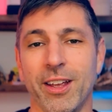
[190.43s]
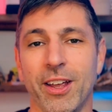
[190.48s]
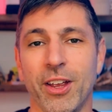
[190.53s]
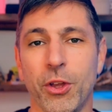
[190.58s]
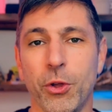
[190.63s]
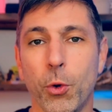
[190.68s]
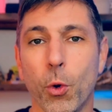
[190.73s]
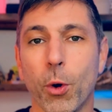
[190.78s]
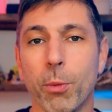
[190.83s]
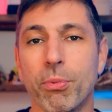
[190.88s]

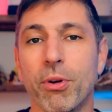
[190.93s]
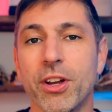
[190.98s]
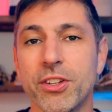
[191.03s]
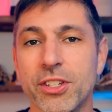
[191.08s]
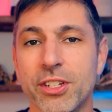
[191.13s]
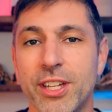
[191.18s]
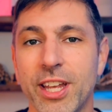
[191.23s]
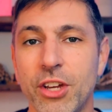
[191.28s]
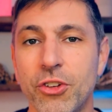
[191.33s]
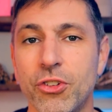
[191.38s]
Your
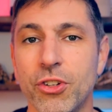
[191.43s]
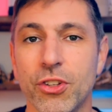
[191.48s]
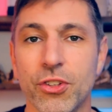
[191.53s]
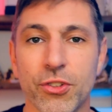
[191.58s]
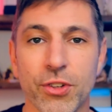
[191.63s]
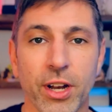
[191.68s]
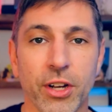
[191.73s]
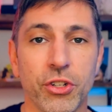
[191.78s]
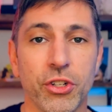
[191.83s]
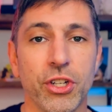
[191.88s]
presentation and
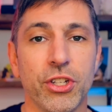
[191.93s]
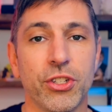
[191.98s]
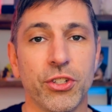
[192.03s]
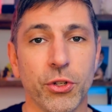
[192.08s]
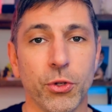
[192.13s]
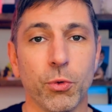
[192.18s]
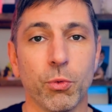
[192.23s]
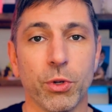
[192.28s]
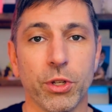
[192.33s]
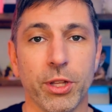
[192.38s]
strategy
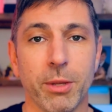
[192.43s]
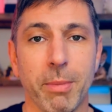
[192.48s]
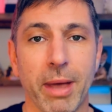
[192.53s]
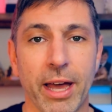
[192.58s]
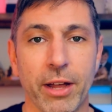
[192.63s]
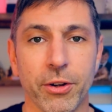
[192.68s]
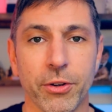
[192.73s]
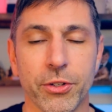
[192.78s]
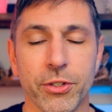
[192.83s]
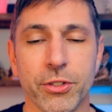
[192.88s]
still really
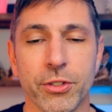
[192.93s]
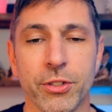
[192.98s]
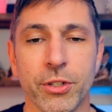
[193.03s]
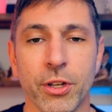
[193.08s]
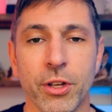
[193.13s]
matters.